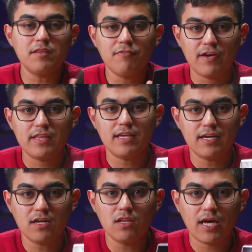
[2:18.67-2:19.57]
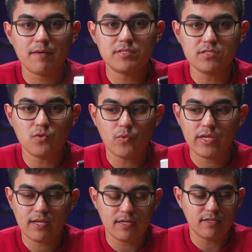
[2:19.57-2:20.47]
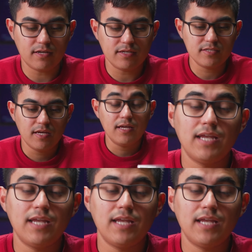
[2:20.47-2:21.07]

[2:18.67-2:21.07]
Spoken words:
the fact that it collapses the way that it does.